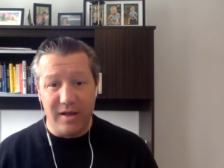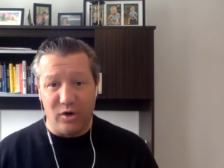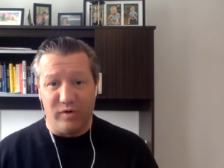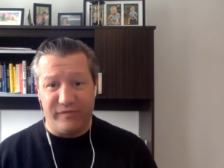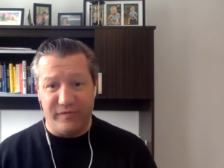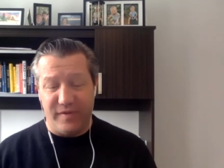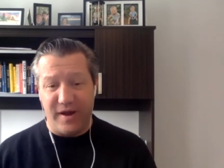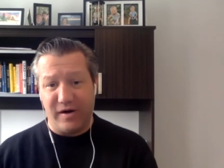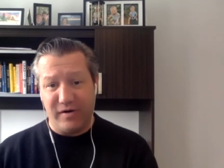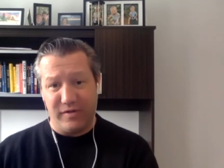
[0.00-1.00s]
you know, if
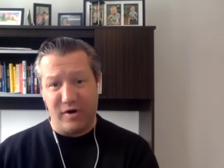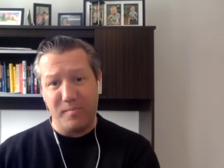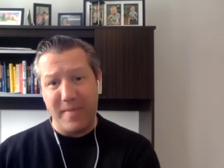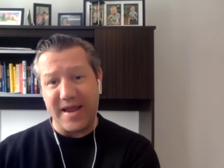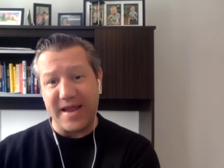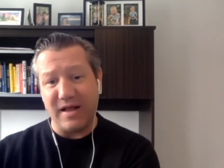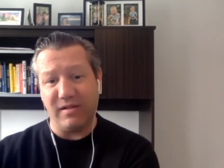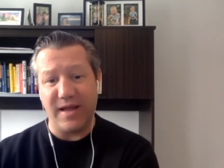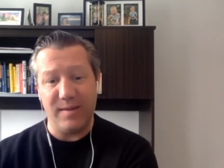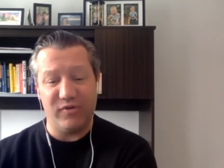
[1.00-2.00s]
they're they're making
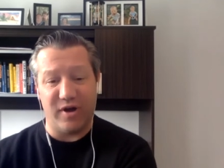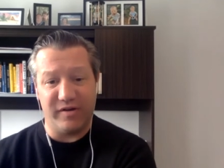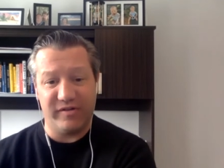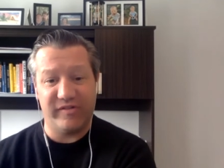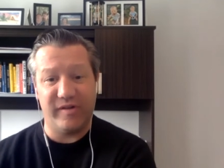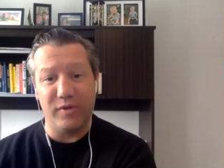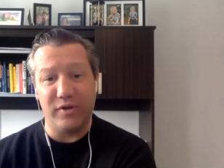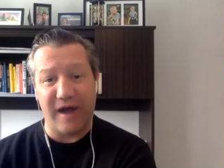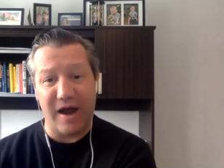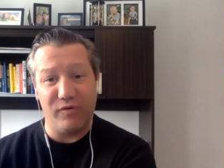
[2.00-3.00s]
claims on a
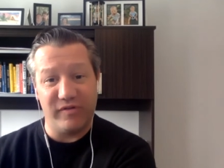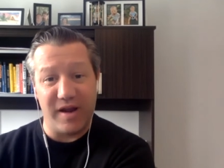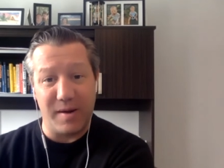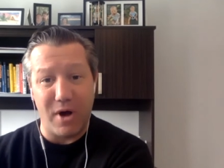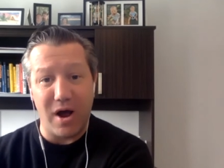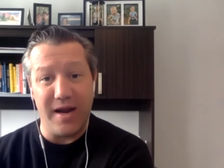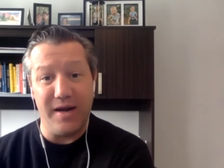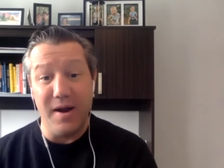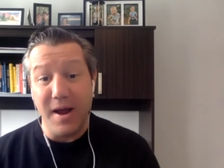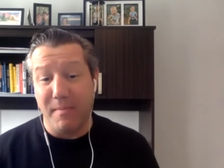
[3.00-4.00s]
similar house like
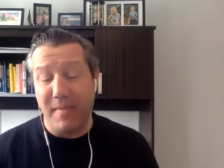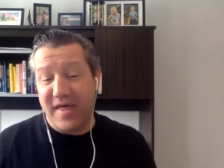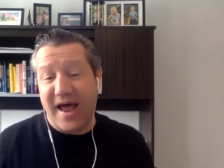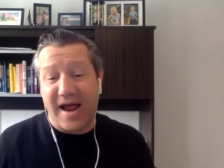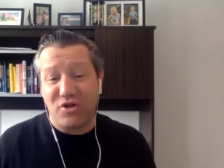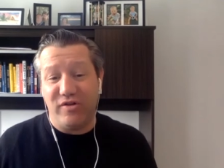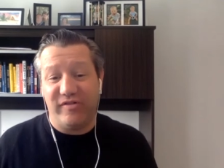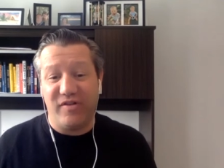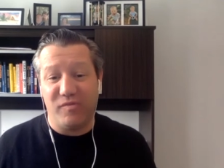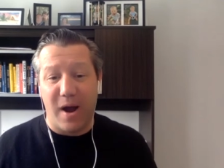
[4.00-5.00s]
mine, that actually
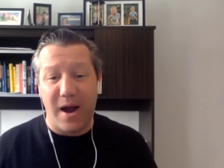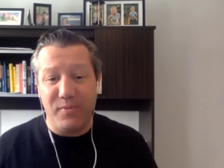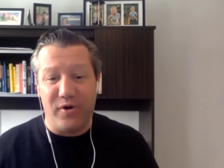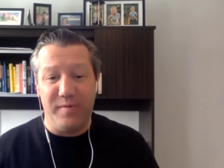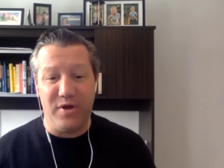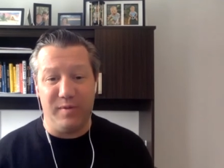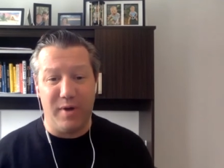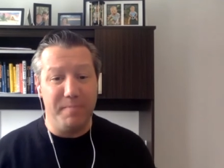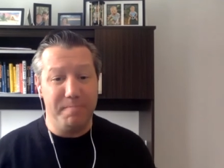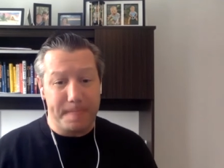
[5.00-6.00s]
sends my premium
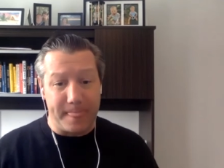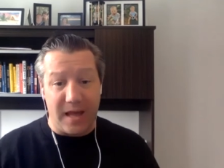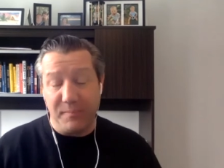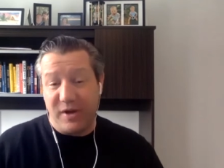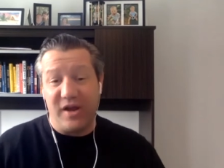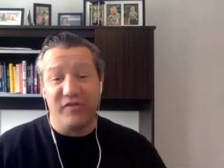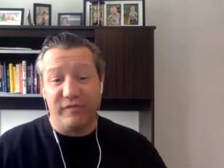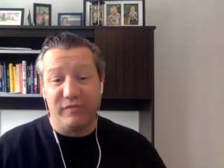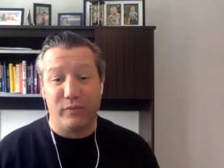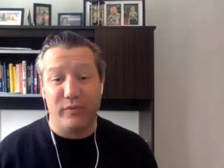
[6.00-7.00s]
up uh, because
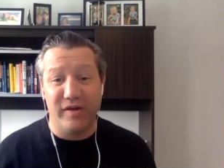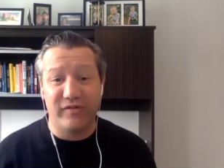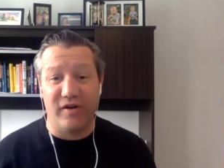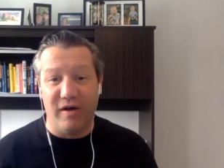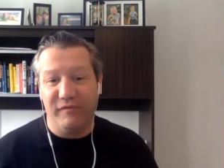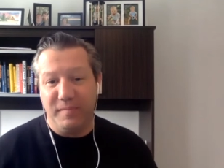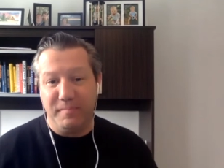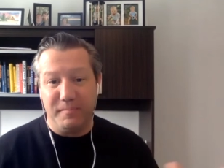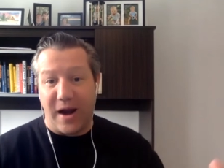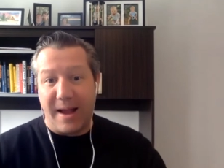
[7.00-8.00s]
of the risk of the
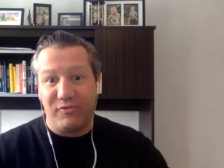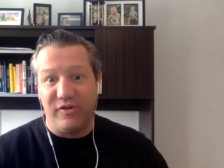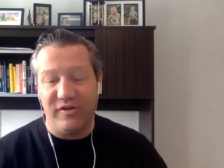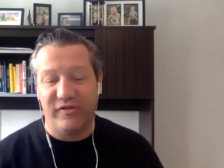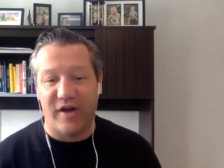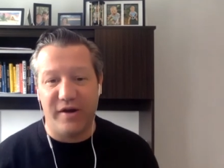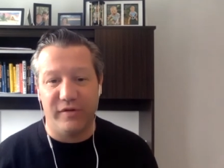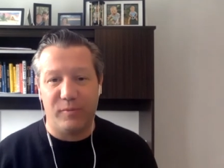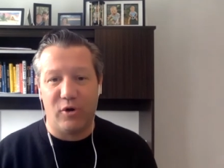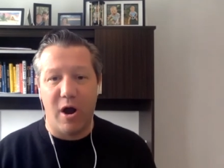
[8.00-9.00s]
perhaps the design of
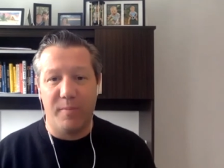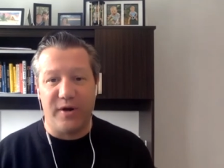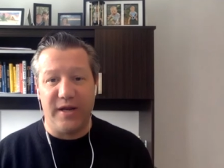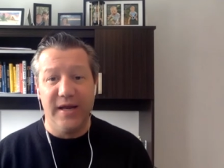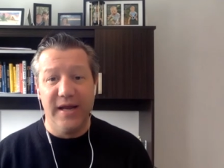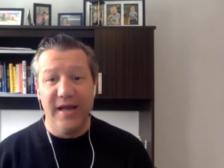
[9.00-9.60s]
the property.